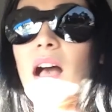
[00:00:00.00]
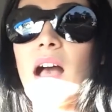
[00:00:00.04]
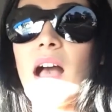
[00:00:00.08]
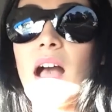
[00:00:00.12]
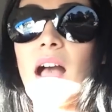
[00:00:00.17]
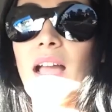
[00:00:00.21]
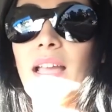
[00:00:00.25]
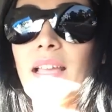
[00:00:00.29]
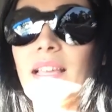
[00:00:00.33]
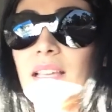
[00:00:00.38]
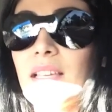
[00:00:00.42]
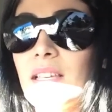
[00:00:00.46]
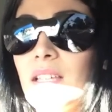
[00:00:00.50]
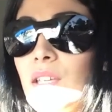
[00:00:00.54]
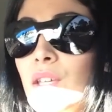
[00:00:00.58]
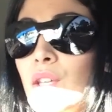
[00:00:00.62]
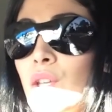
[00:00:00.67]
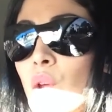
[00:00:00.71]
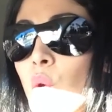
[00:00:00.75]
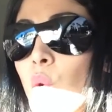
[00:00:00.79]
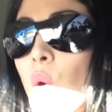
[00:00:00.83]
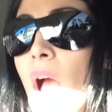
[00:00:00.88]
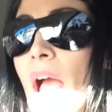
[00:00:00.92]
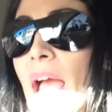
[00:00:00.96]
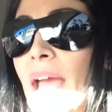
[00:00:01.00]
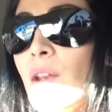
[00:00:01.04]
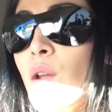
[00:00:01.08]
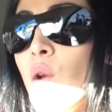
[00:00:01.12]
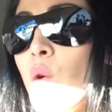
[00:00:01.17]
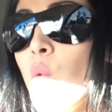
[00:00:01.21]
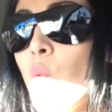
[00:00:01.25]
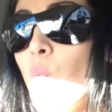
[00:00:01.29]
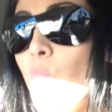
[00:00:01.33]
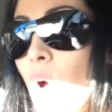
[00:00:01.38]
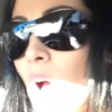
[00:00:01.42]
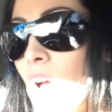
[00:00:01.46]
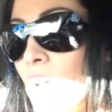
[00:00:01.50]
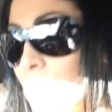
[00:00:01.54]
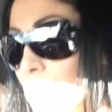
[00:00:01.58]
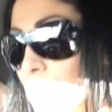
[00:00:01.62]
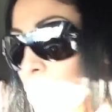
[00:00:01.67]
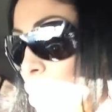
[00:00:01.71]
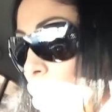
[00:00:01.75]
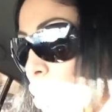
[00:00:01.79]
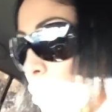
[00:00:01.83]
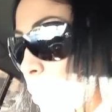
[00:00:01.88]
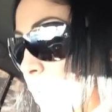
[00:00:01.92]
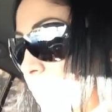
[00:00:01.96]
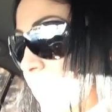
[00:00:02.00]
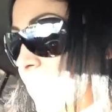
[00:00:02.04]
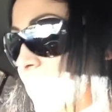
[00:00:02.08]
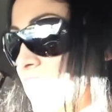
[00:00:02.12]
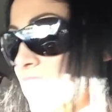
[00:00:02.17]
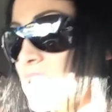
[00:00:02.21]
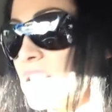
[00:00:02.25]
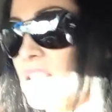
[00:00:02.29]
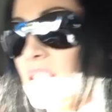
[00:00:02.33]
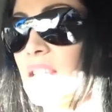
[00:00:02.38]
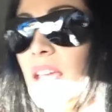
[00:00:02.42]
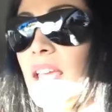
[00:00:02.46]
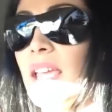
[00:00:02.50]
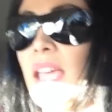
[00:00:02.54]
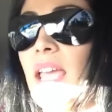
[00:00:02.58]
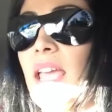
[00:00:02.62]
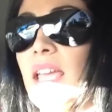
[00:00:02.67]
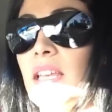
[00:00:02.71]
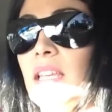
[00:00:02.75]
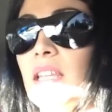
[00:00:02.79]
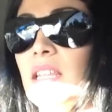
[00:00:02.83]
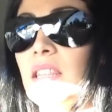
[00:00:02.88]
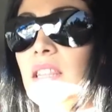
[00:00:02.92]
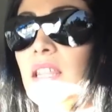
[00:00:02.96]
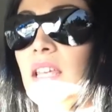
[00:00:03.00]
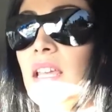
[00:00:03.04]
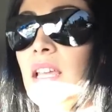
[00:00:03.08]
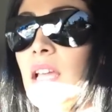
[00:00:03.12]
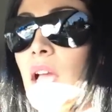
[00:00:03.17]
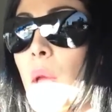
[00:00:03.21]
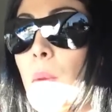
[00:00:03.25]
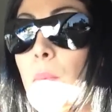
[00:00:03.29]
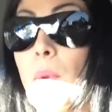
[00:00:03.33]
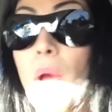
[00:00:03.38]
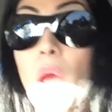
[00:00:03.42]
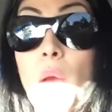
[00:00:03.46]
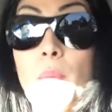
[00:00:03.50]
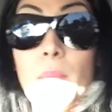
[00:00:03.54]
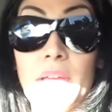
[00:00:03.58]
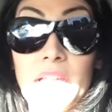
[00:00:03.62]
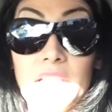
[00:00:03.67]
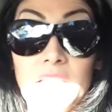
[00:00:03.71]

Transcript: I, you know, I don't want nobody to say anything about my